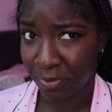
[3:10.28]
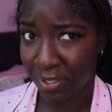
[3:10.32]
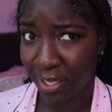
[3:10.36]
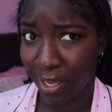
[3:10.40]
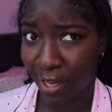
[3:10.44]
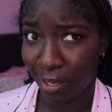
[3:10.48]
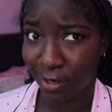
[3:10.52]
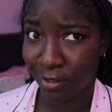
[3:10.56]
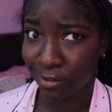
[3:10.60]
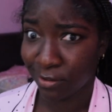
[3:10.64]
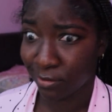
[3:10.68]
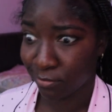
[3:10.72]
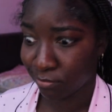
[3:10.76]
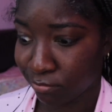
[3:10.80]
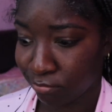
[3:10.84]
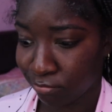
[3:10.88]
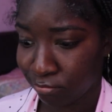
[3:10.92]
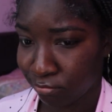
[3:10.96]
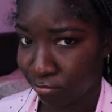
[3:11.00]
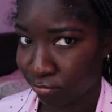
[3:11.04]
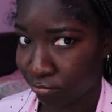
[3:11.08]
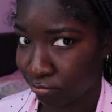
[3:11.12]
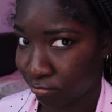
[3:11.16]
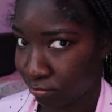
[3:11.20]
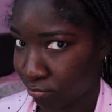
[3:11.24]
be kind of.
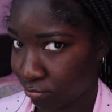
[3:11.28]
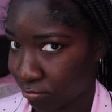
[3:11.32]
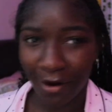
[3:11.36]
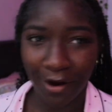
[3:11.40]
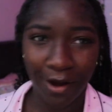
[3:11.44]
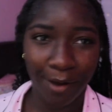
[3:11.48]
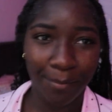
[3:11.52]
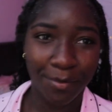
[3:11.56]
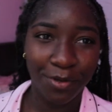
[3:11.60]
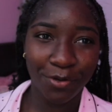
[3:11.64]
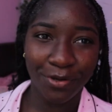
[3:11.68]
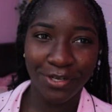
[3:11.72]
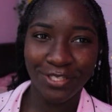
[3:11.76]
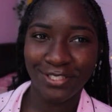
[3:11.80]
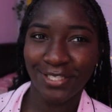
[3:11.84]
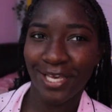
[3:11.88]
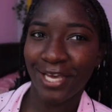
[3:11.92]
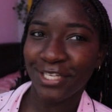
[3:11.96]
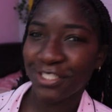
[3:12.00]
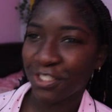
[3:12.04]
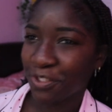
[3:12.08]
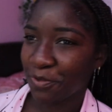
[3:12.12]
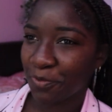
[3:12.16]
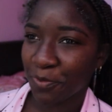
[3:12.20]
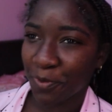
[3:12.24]
All right, I'm gonna do these
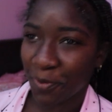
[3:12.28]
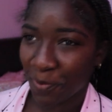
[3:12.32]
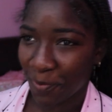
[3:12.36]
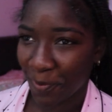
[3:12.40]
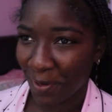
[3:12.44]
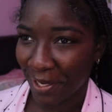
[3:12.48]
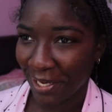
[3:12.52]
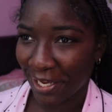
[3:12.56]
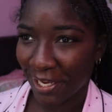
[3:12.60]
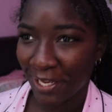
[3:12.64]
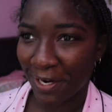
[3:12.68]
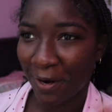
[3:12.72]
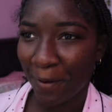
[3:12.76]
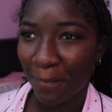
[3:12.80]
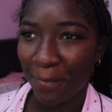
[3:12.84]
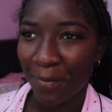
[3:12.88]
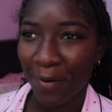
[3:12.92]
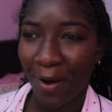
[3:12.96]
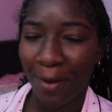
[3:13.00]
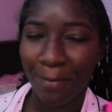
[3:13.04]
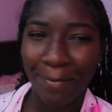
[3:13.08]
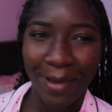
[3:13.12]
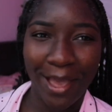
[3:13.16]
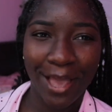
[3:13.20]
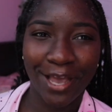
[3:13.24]
edges real quick and I'll be
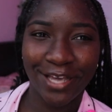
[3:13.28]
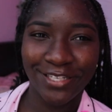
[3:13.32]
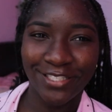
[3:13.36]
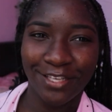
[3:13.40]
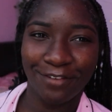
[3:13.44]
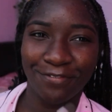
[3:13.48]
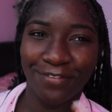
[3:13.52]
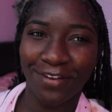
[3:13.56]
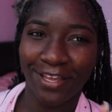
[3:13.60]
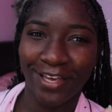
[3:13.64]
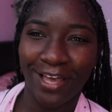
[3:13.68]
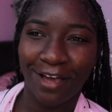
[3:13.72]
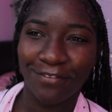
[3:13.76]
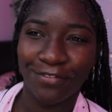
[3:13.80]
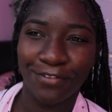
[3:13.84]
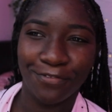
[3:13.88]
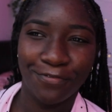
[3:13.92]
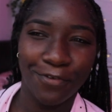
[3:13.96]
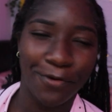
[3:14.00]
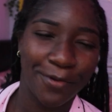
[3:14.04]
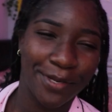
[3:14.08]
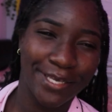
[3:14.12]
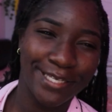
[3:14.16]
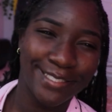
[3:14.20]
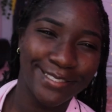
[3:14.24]
right back because I feel like I have to
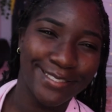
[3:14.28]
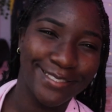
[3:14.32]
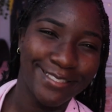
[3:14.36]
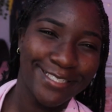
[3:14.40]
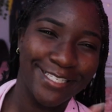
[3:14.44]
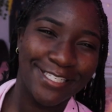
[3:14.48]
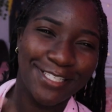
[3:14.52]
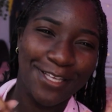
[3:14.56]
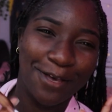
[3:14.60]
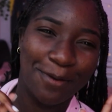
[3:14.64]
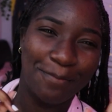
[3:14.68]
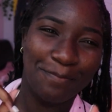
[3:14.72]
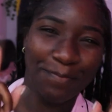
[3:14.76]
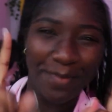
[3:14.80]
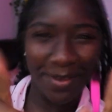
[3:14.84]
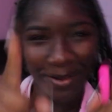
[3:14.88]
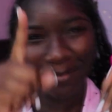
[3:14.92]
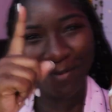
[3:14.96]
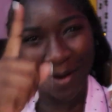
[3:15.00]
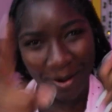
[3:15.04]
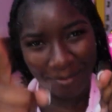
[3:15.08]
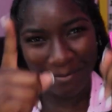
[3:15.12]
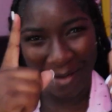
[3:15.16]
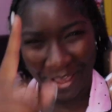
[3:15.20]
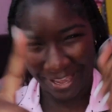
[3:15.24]
focus. So I'll be
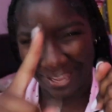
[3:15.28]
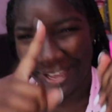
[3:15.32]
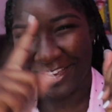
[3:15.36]
right back,